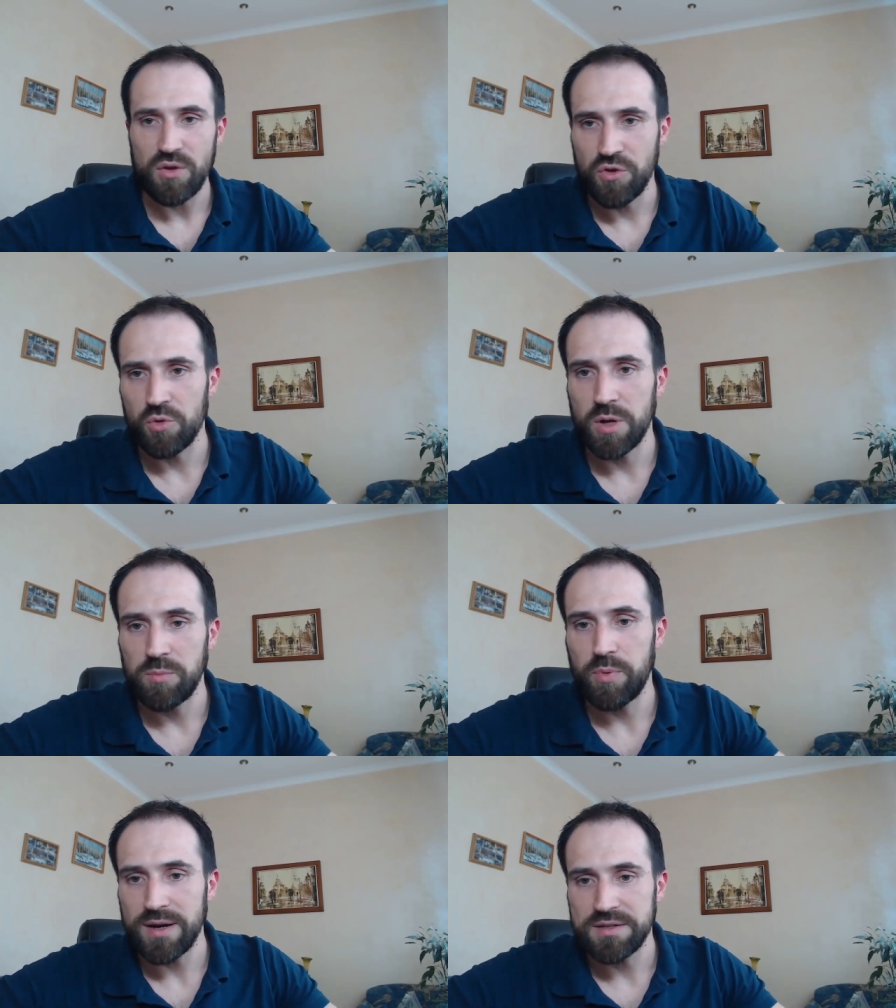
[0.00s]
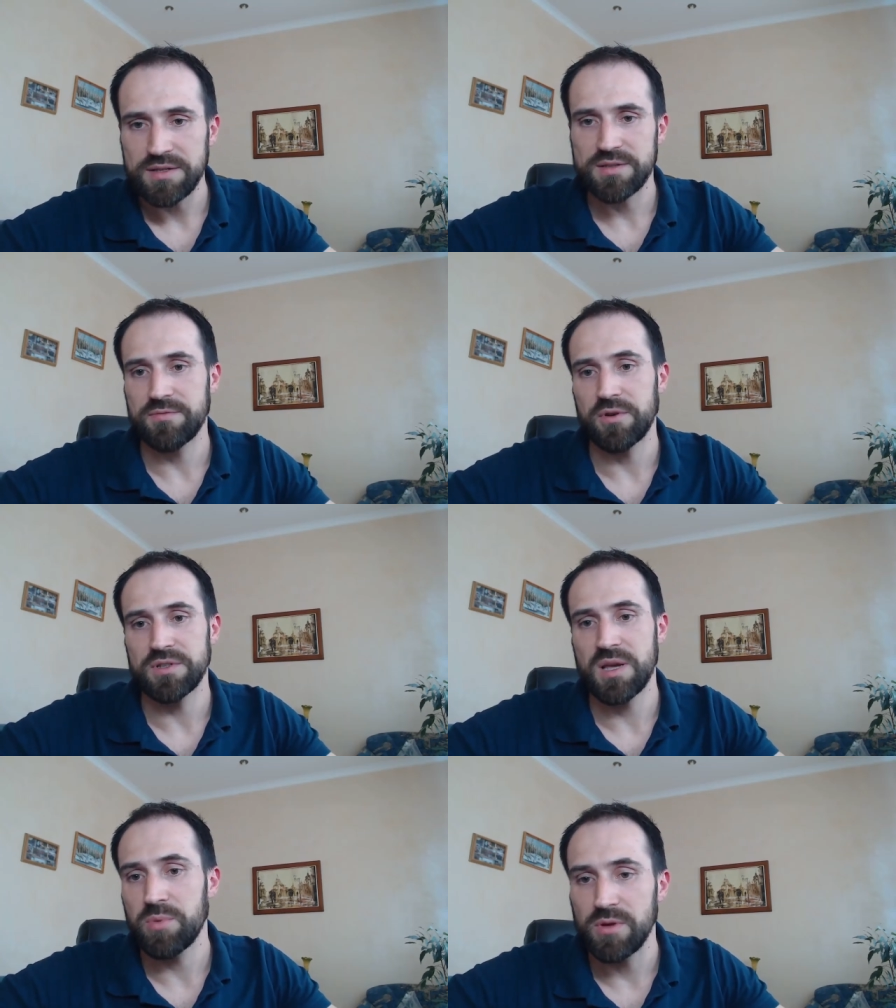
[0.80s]
normal practice, for
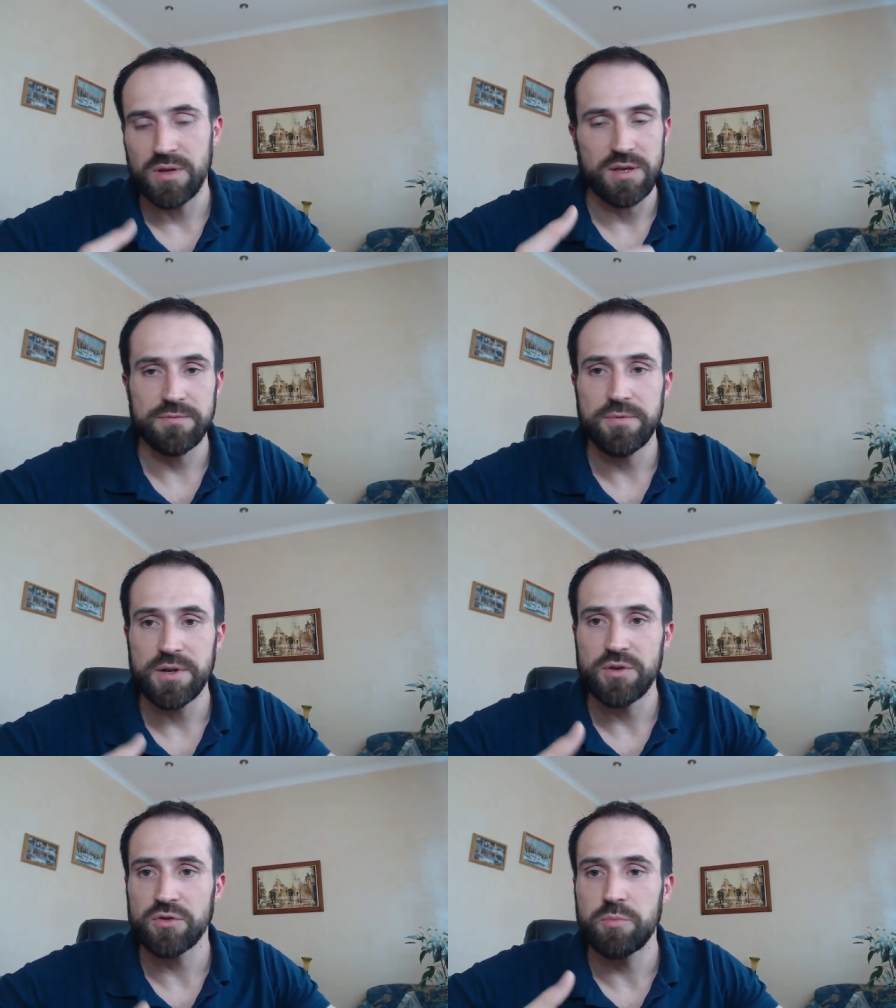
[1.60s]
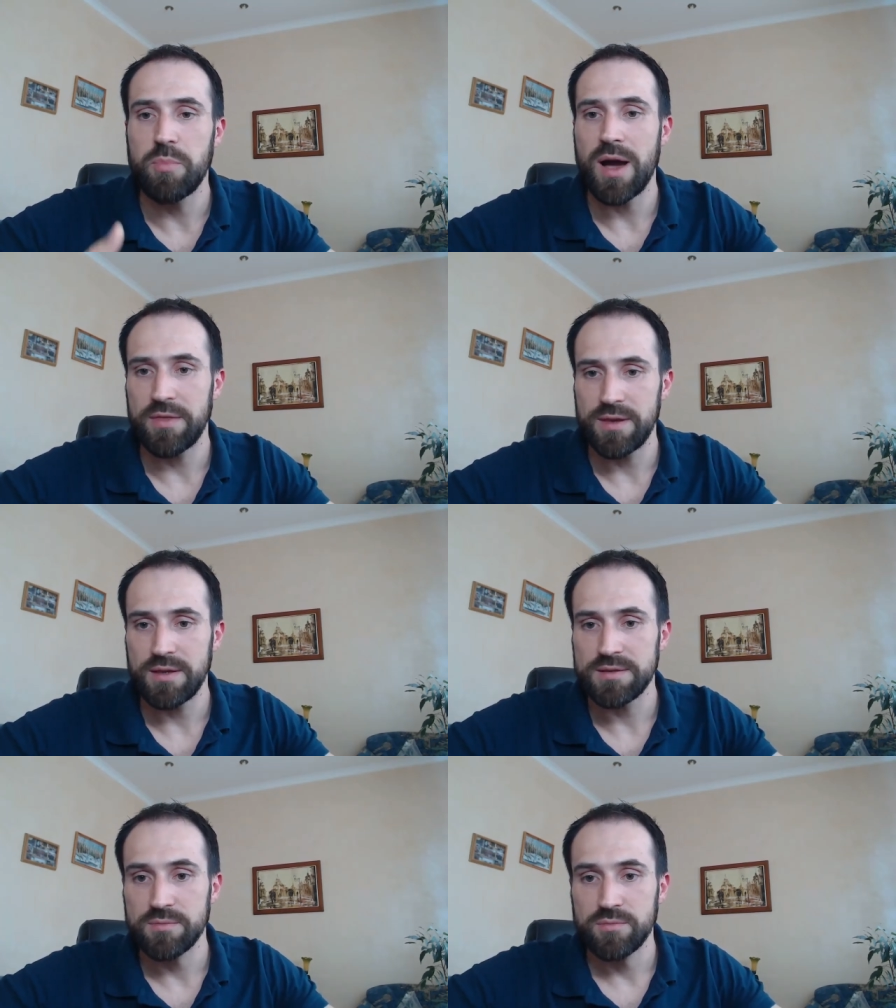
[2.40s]
example, if we don't buy
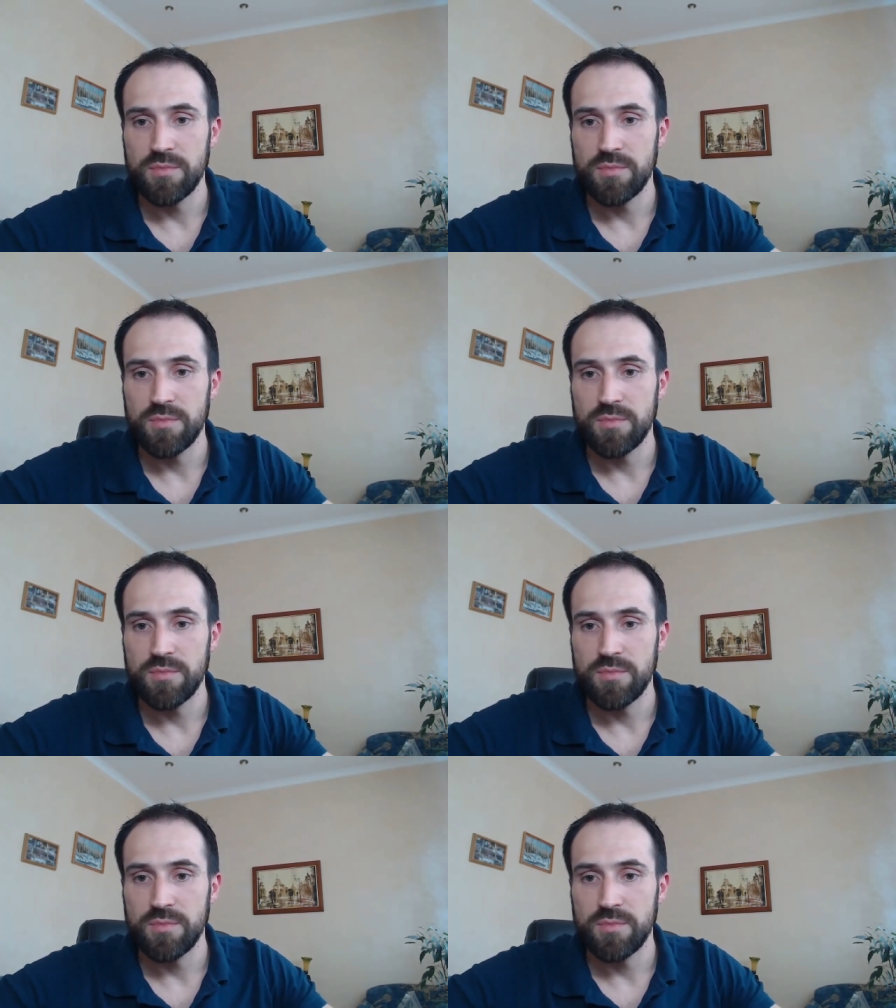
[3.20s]
things,